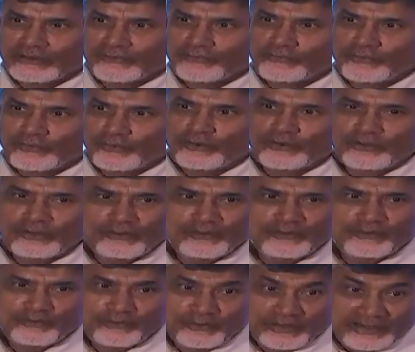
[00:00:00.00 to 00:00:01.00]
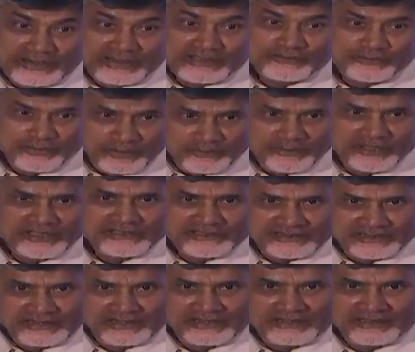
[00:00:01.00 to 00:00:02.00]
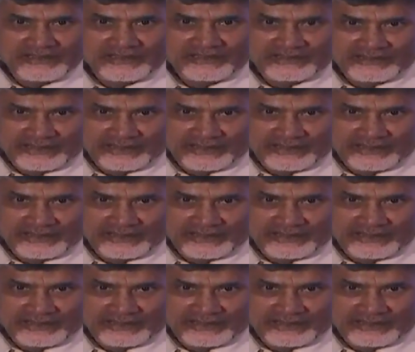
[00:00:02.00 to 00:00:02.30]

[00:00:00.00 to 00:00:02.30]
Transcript: of four, one is from my state.